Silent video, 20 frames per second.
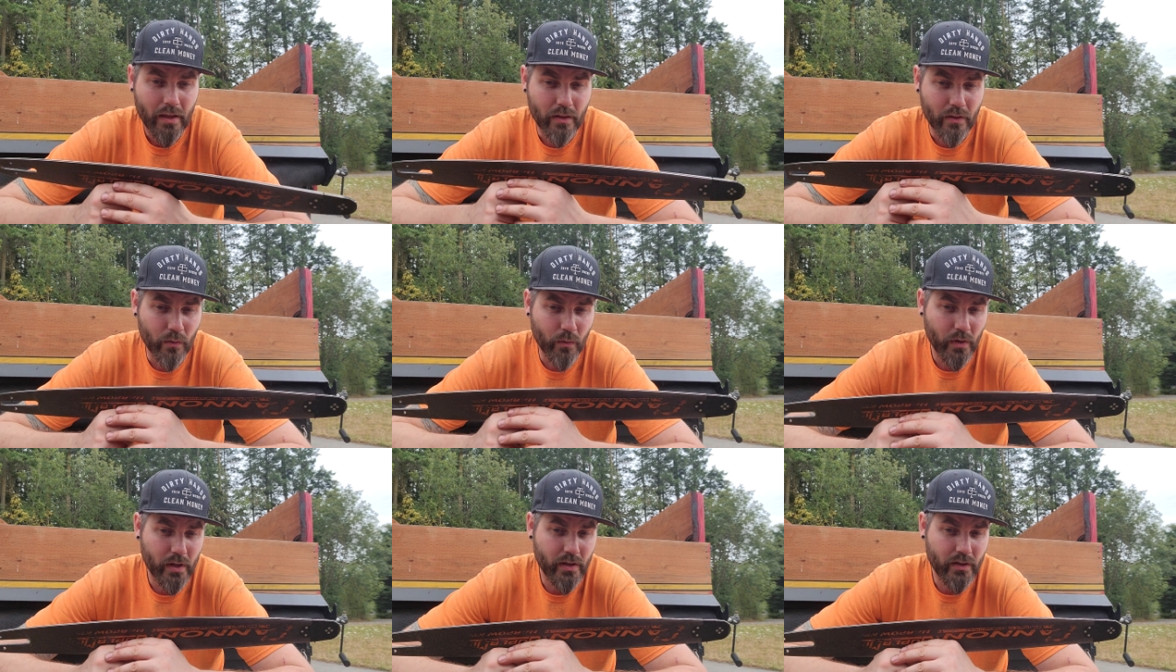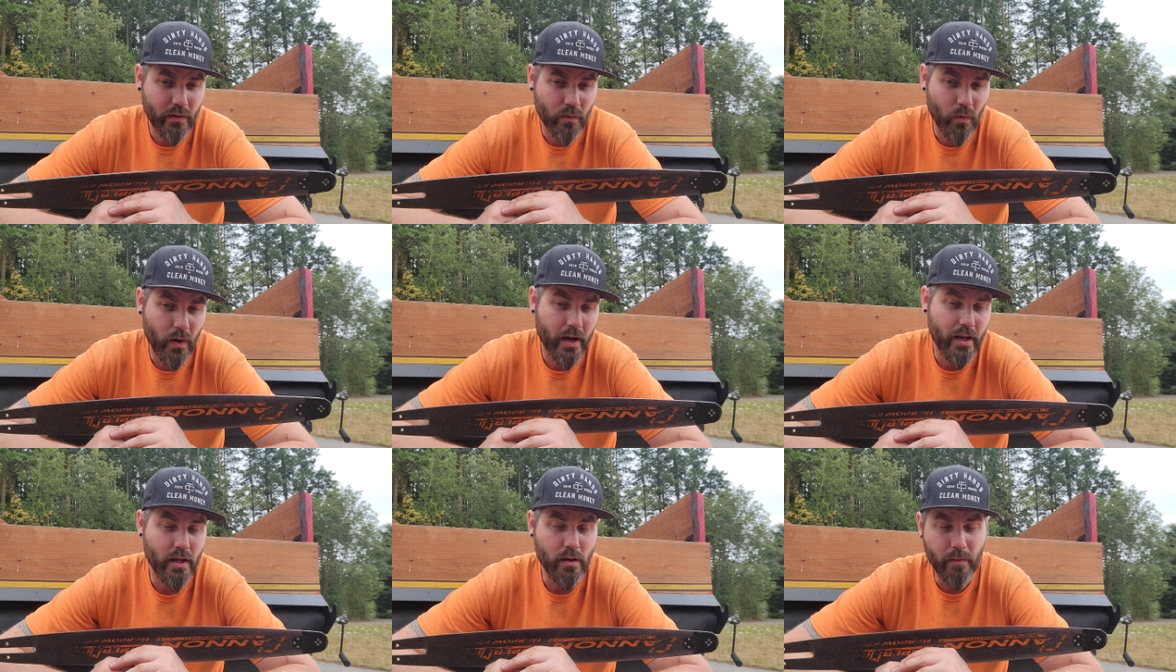The reason
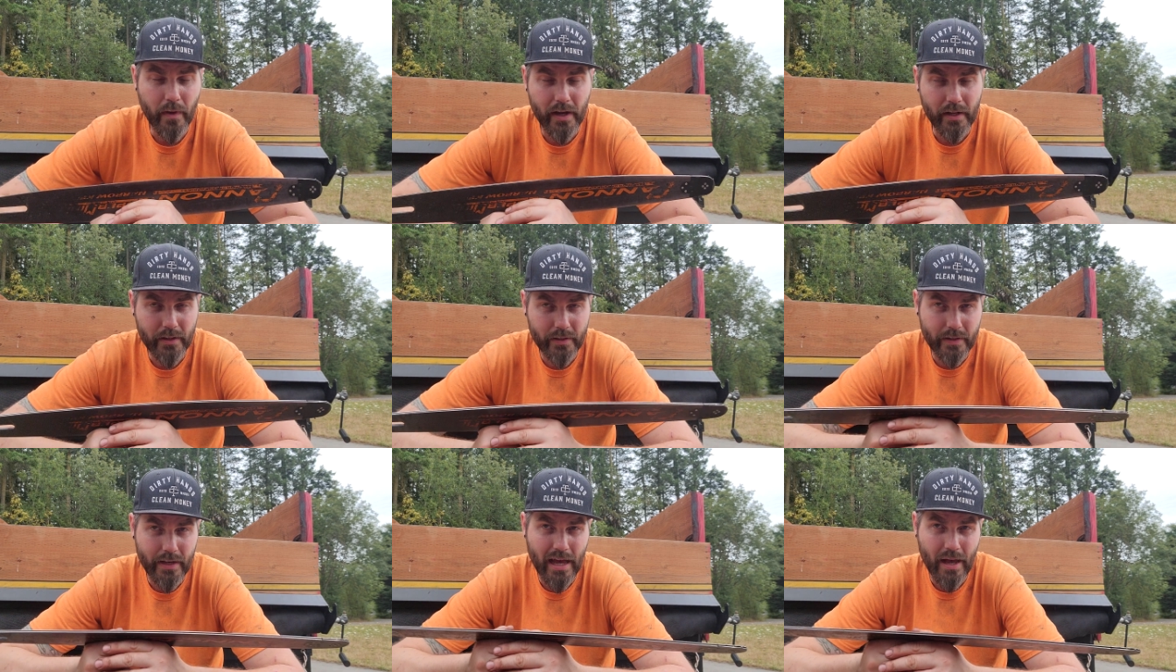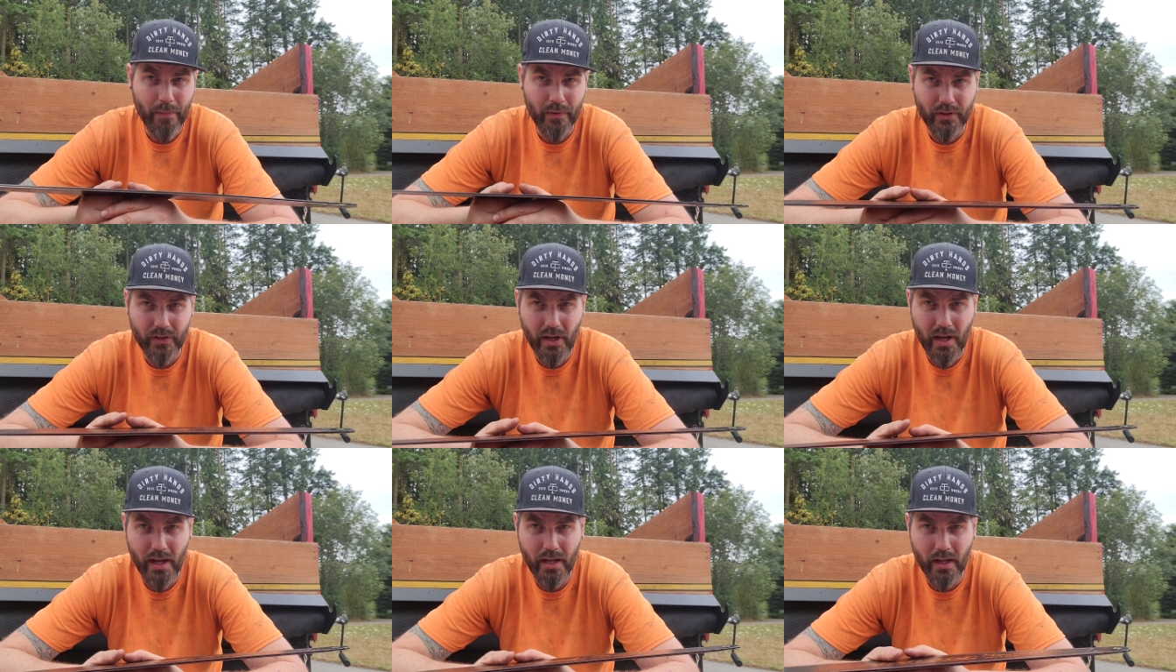why you might snap a
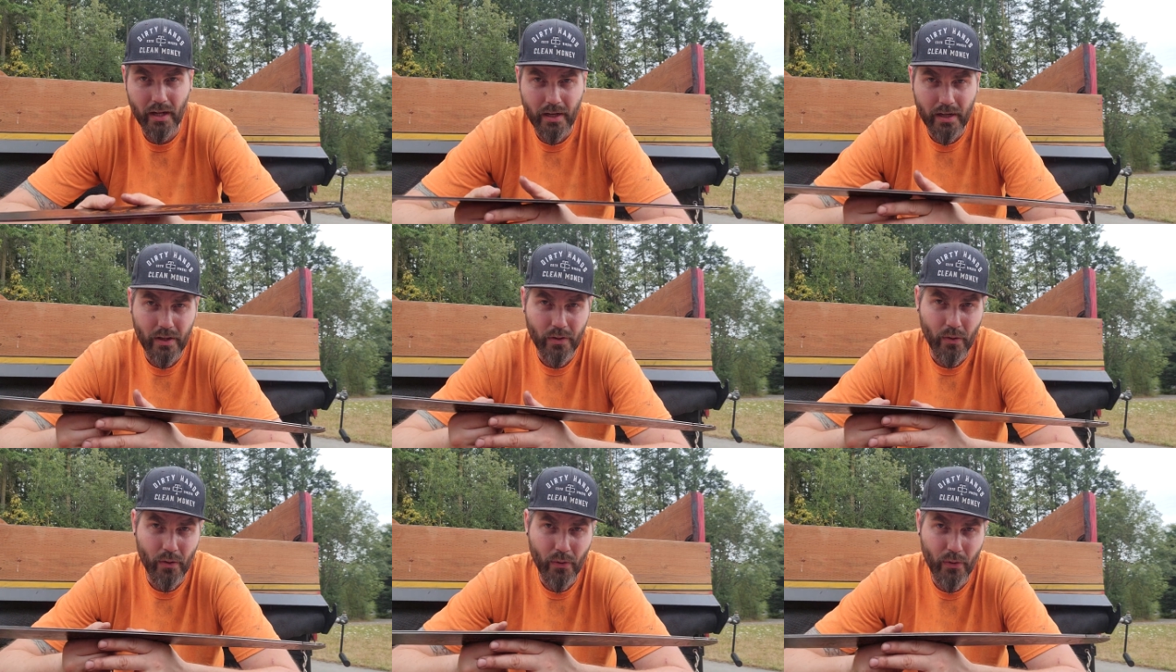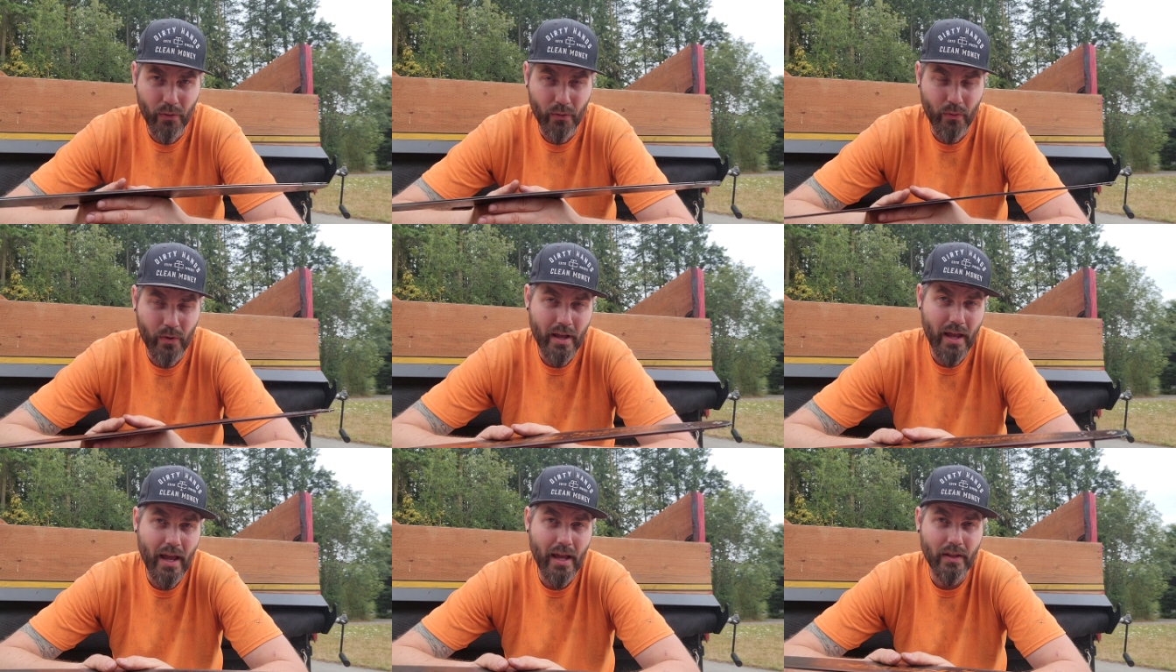chain on either
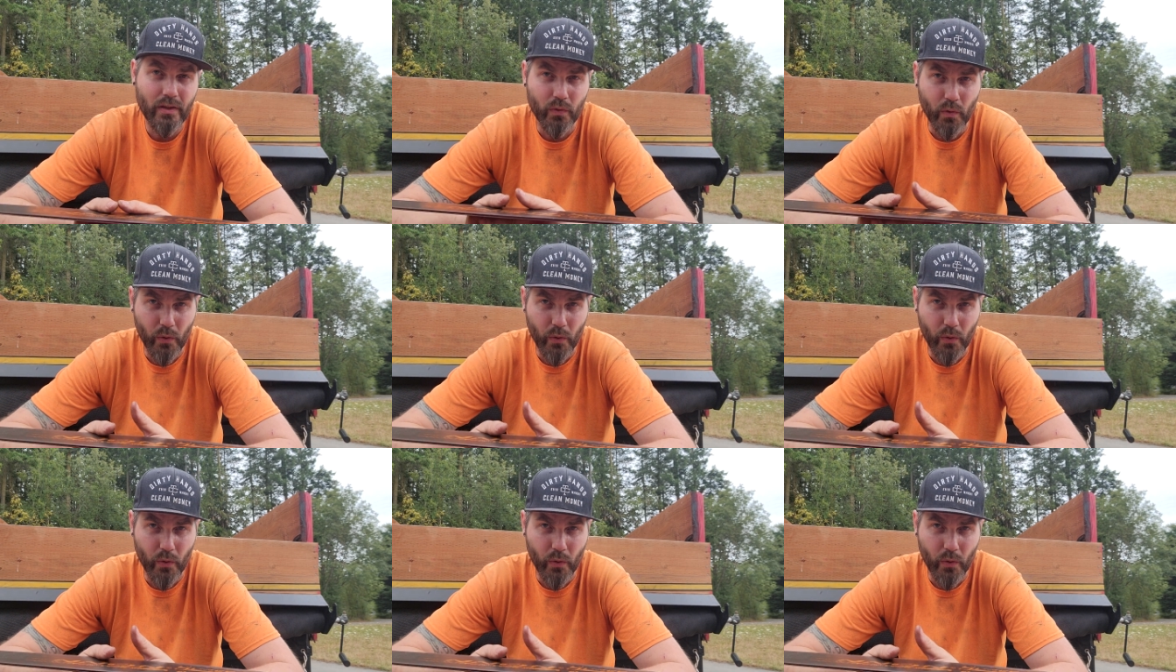3/8